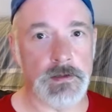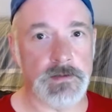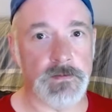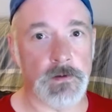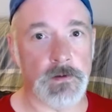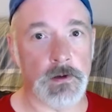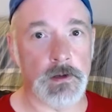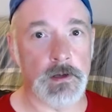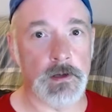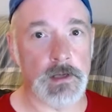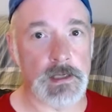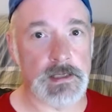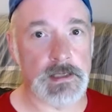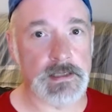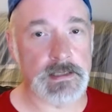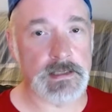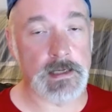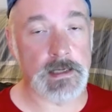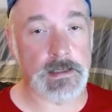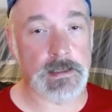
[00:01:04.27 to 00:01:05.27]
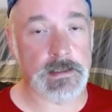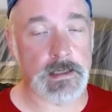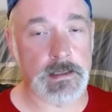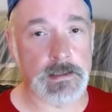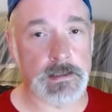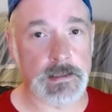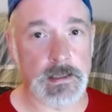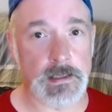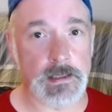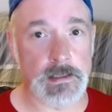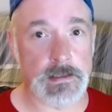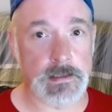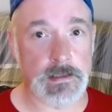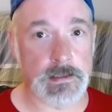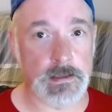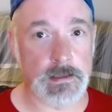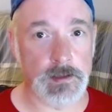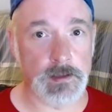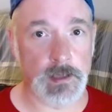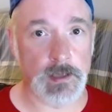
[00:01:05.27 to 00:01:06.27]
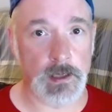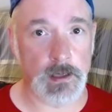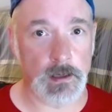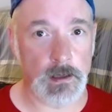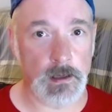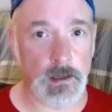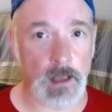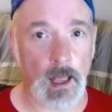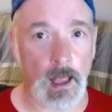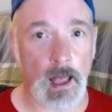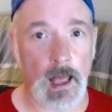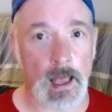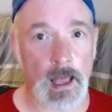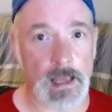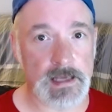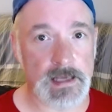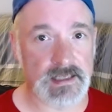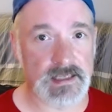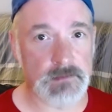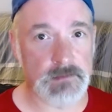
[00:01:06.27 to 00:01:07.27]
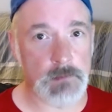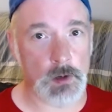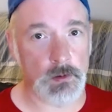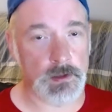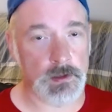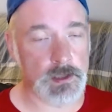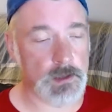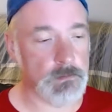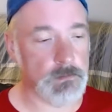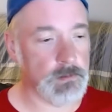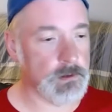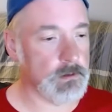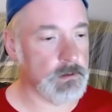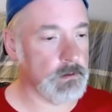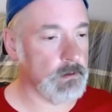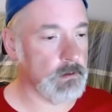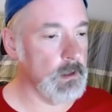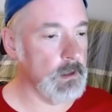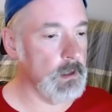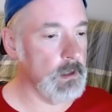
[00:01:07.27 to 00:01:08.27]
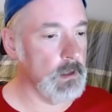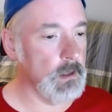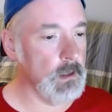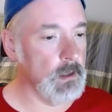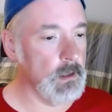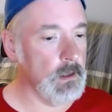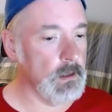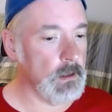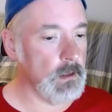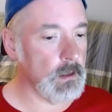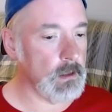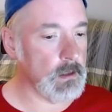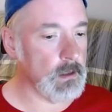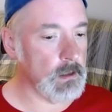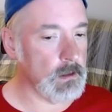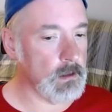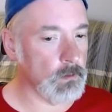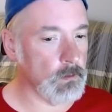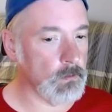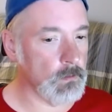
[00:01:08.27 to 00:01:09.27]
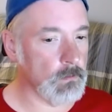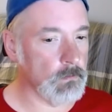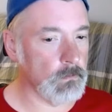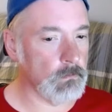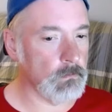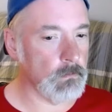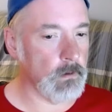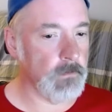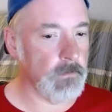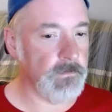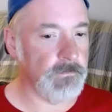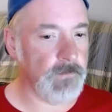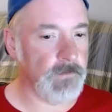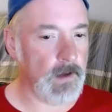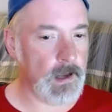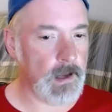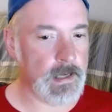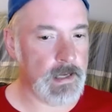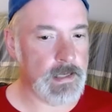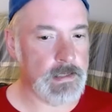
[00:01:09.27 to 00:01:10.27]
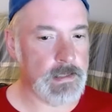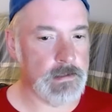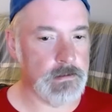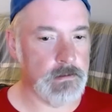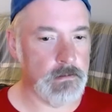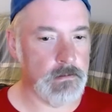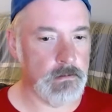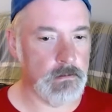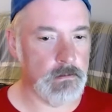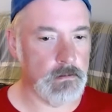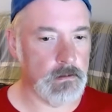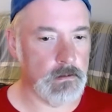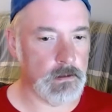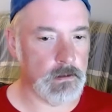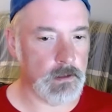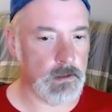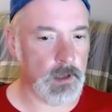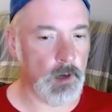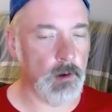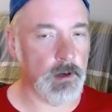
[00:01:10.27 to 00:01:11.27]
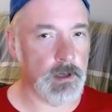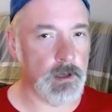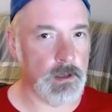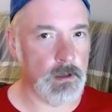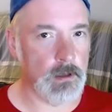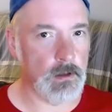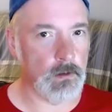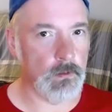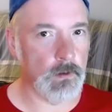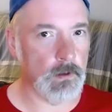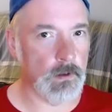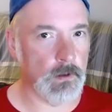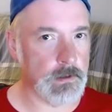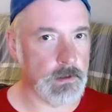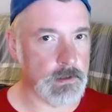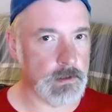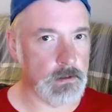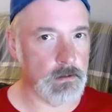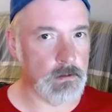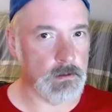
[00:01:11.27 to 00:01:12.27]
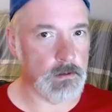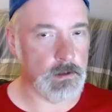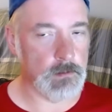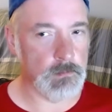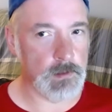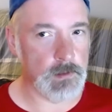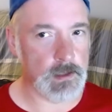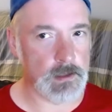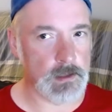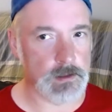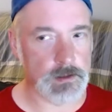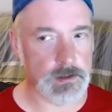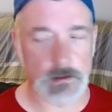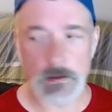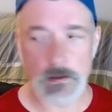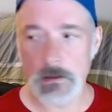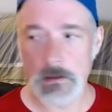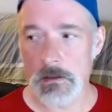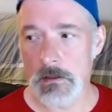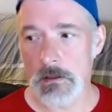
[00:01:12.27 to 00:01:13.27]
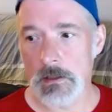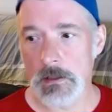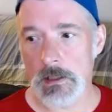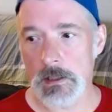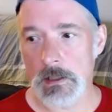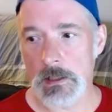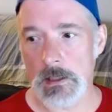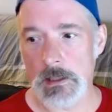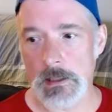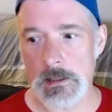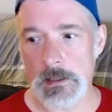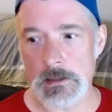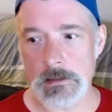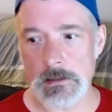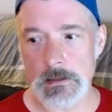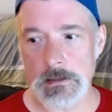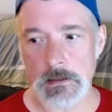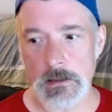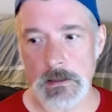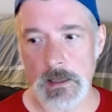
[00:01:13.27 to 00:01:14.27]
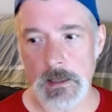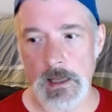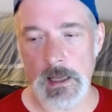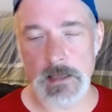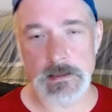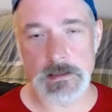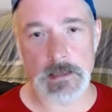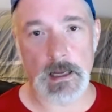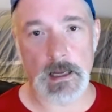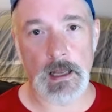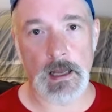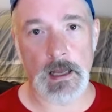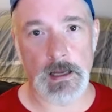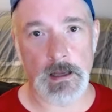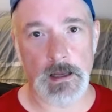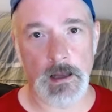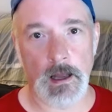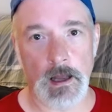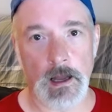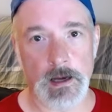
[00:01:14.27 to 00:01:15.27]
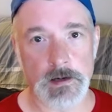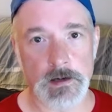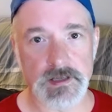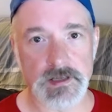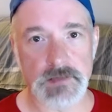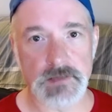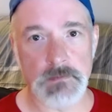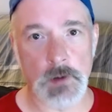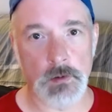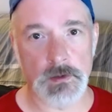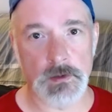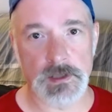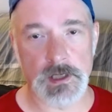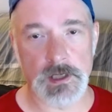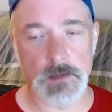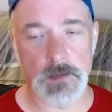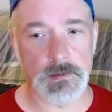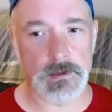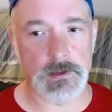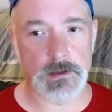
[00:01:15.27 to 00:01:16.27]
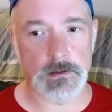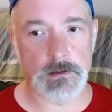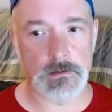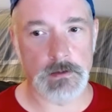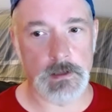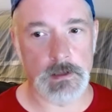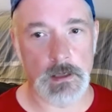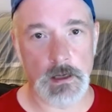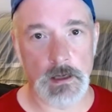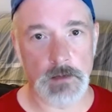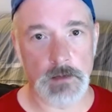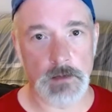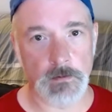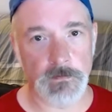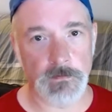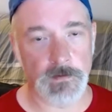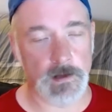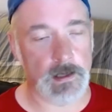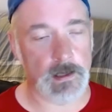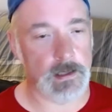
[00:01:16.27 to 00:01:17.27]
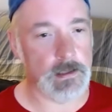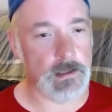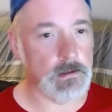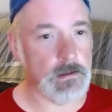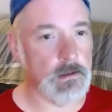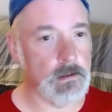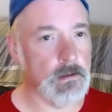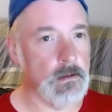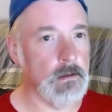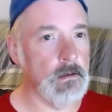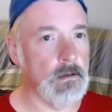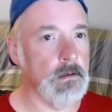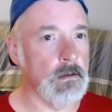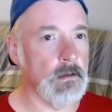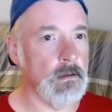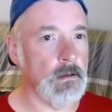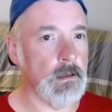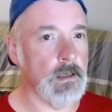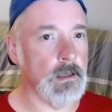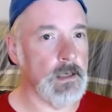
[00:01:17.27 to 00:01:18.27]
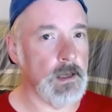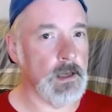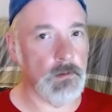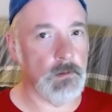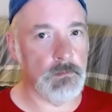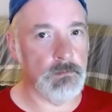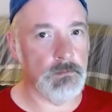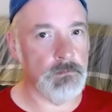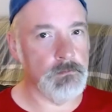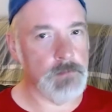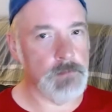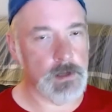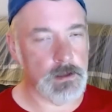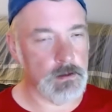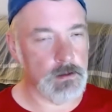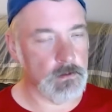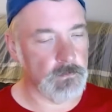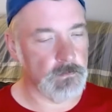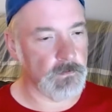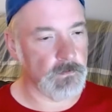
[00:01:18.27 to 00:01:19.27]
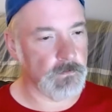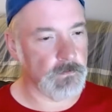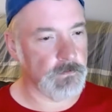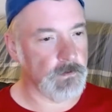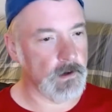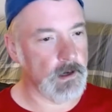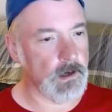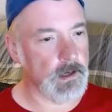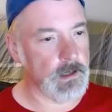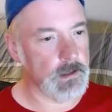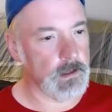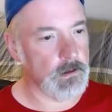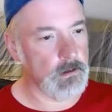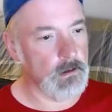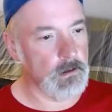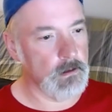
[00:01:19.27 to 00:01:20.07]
for cooking steaks because it has such a high smoke temperature. Refined coconut oil is good because it has a higher smoke temperature than unrefined, and that would be good for frying.